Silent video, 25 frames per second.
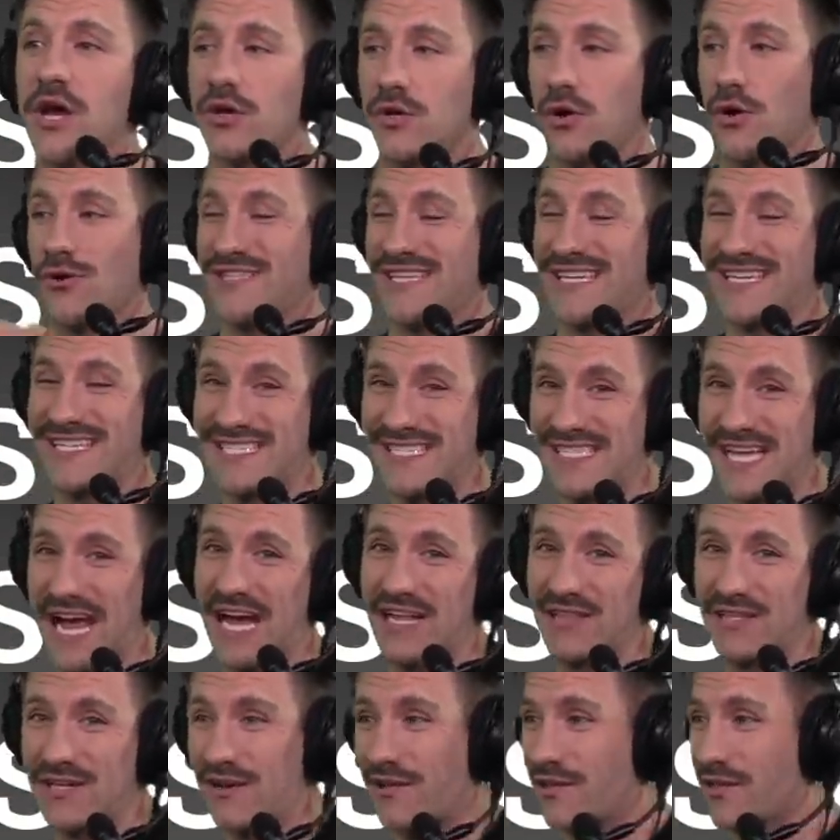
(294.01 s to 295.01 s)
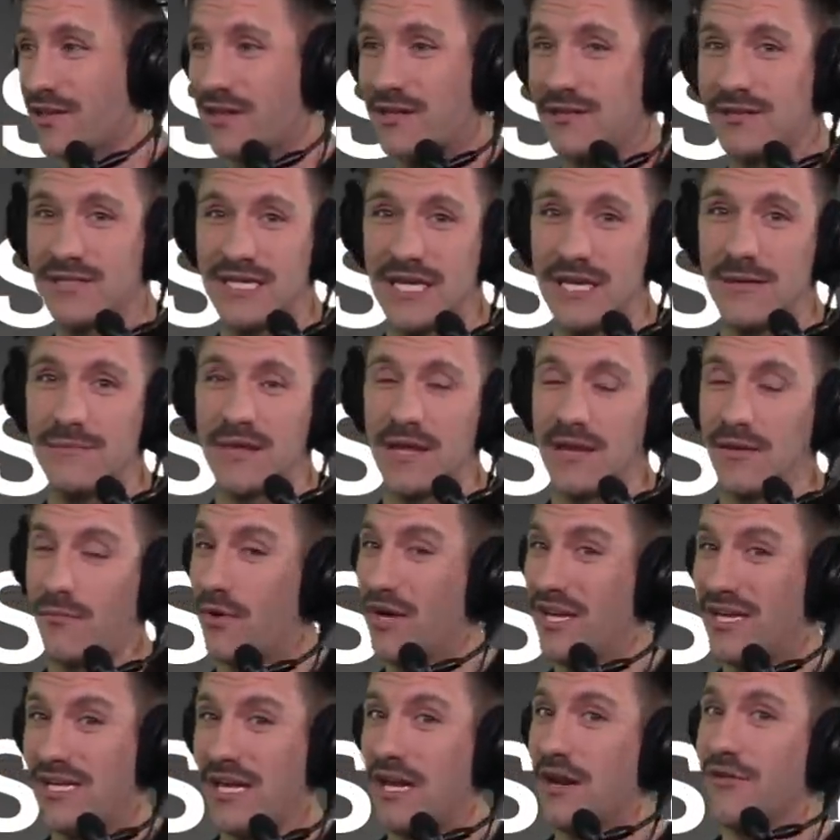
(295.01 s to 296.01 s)
goes exactly to the team that
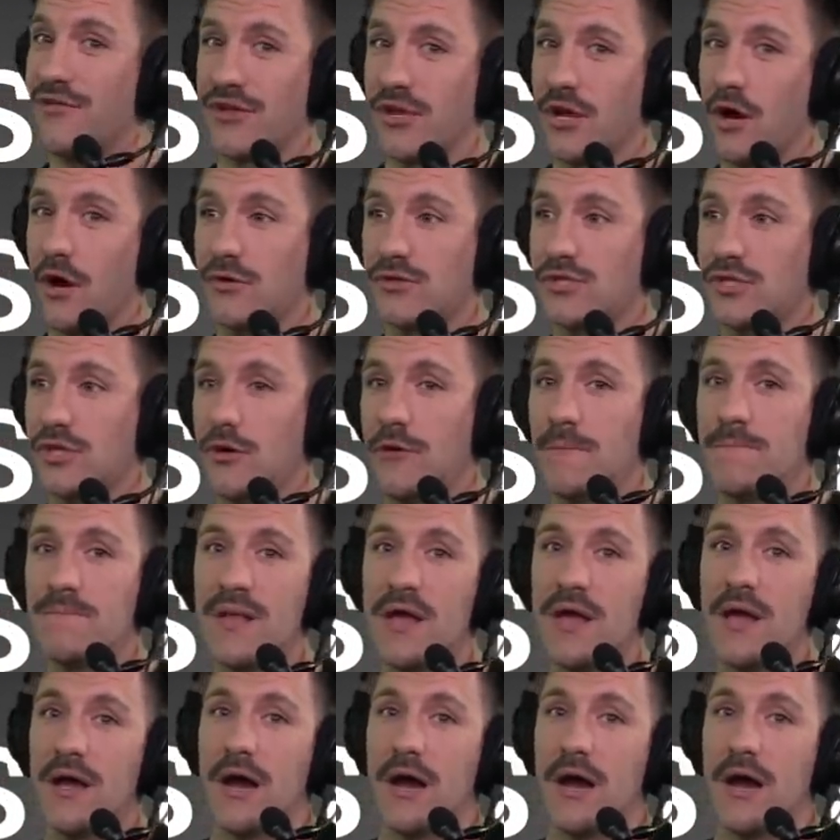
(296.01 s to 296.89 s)
he needed to go to.